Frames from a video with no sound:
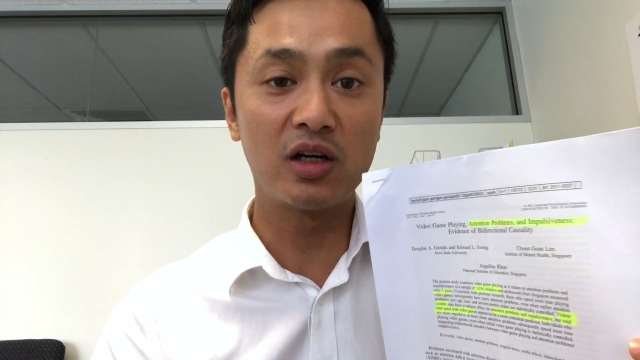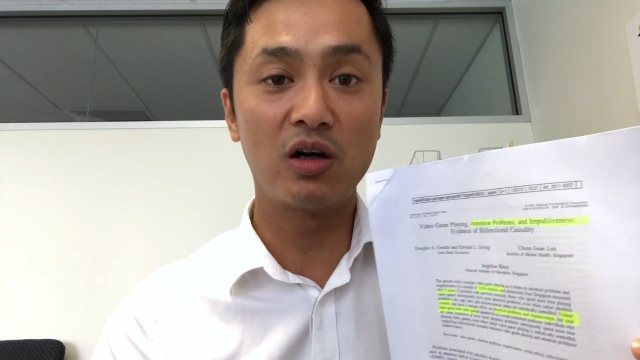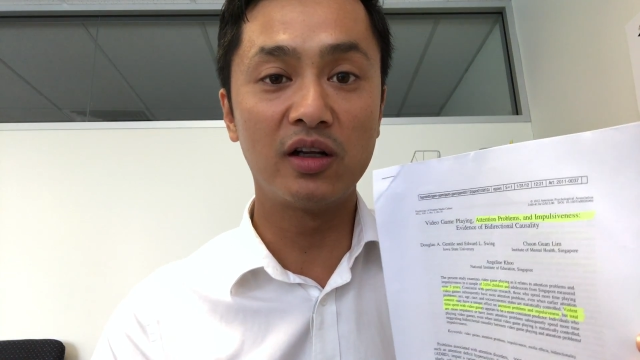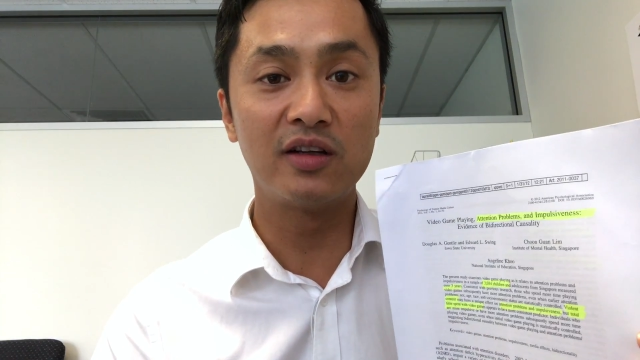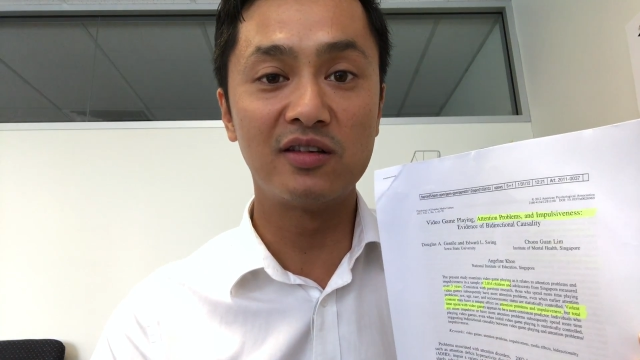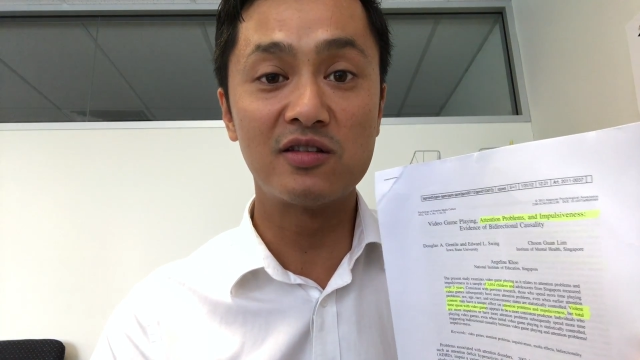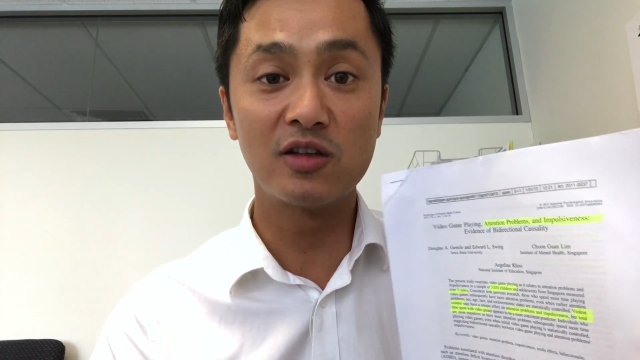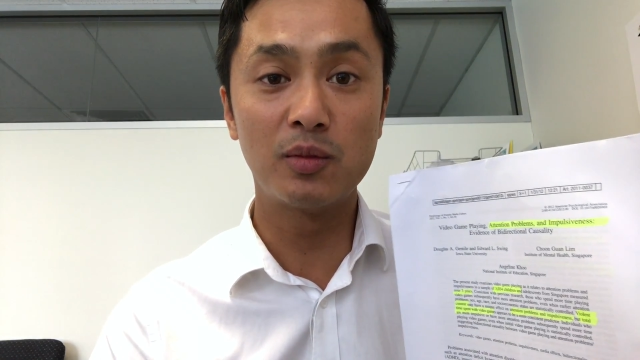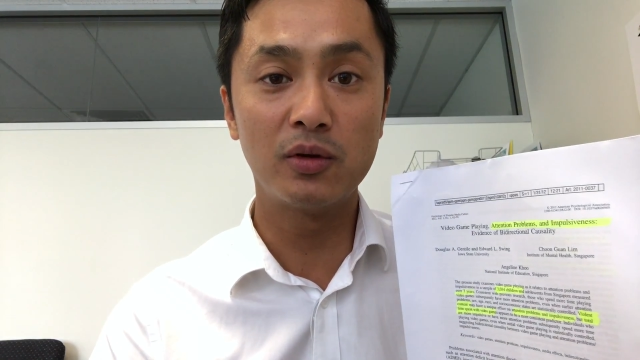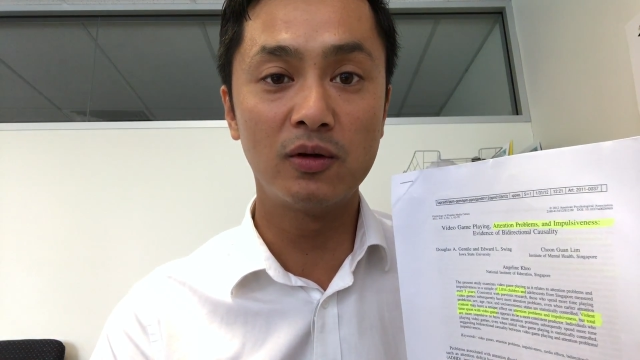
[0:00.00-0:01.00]
colleagues in
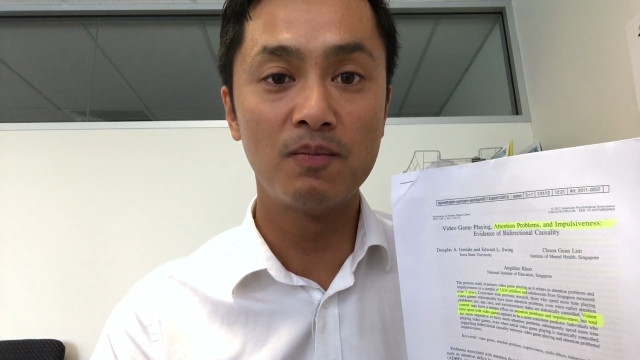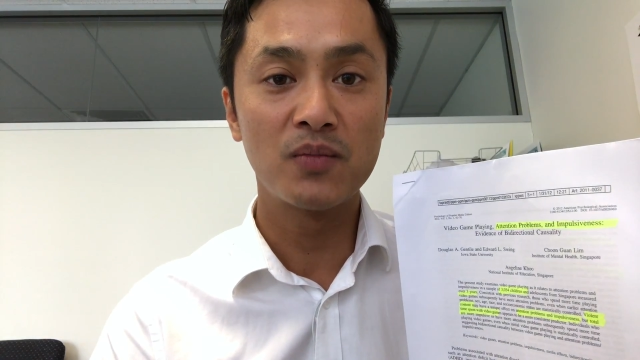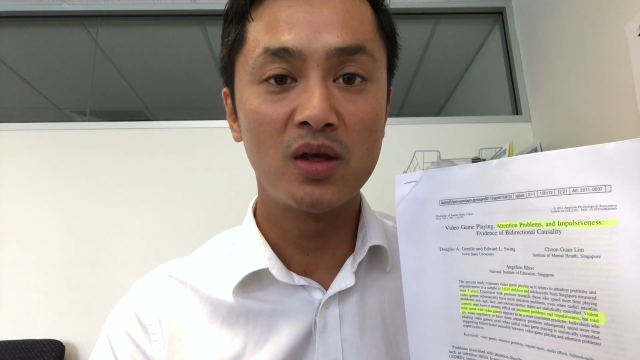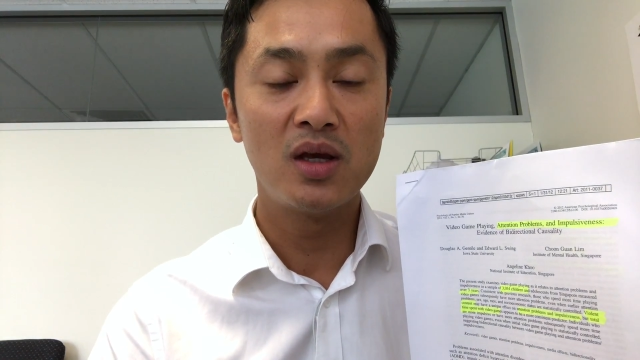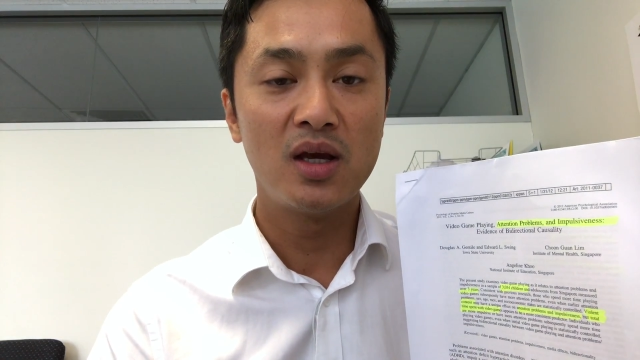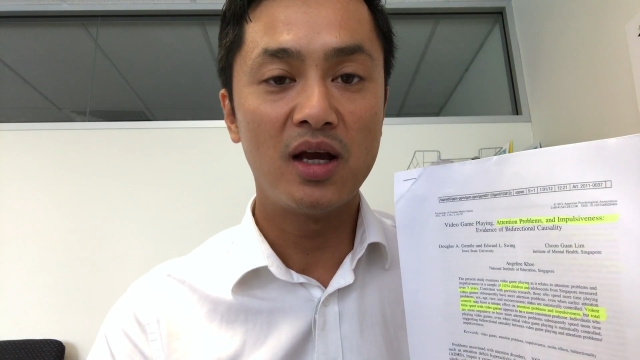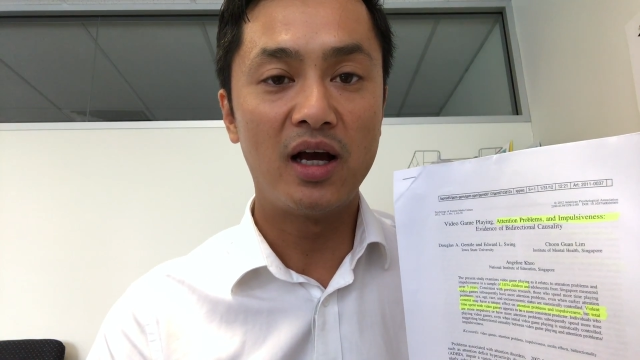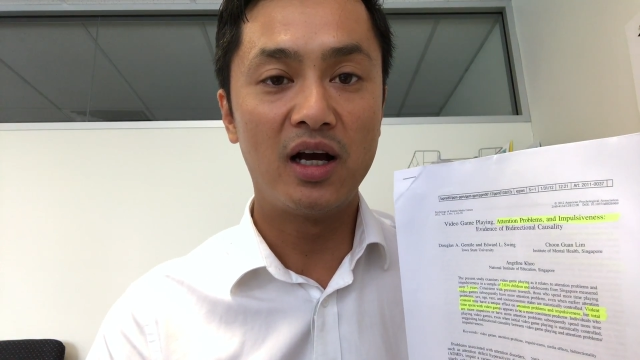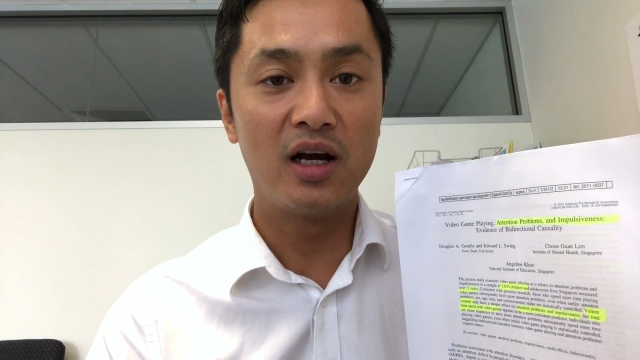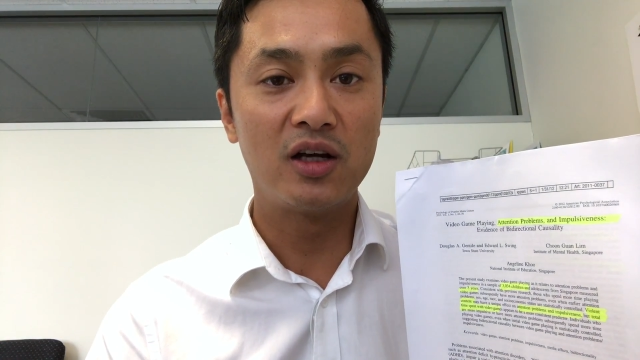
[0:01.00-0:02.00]
Singapore,
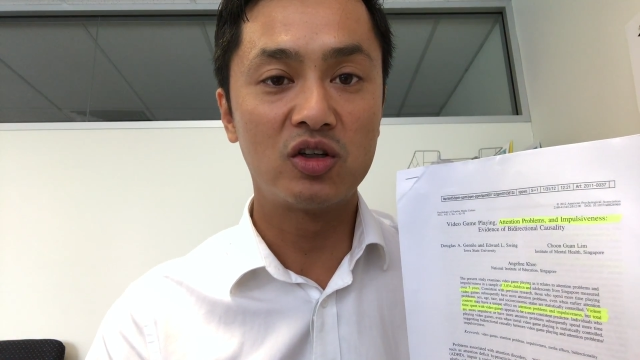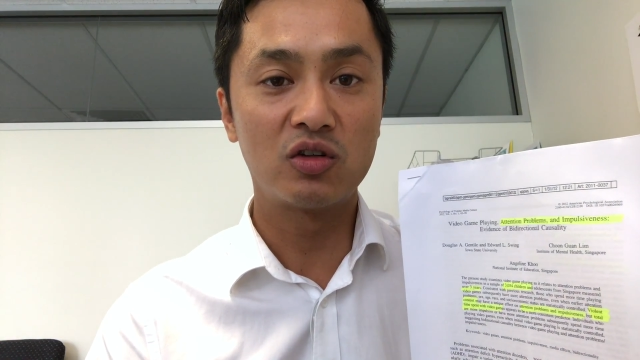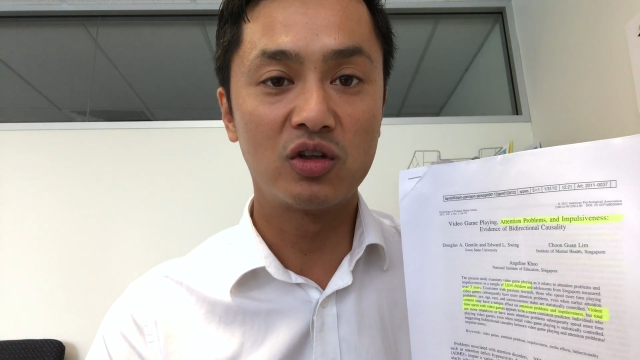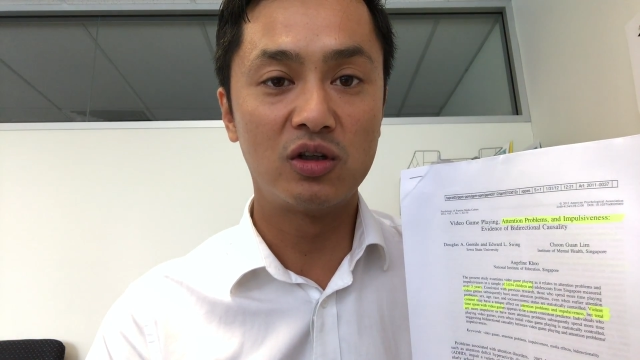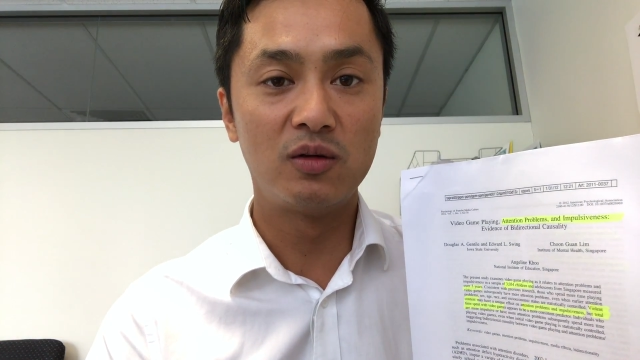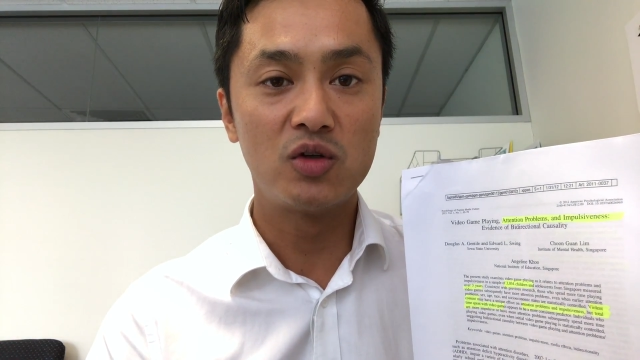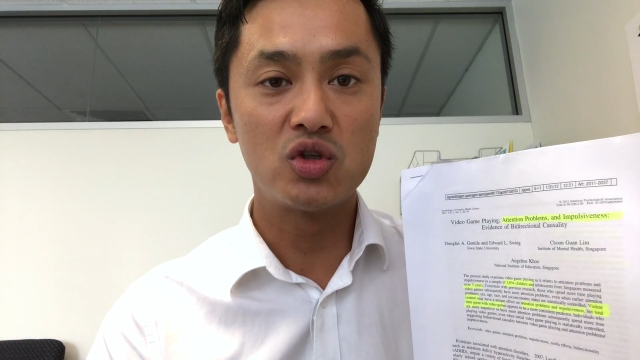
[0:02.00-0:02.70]
Dr.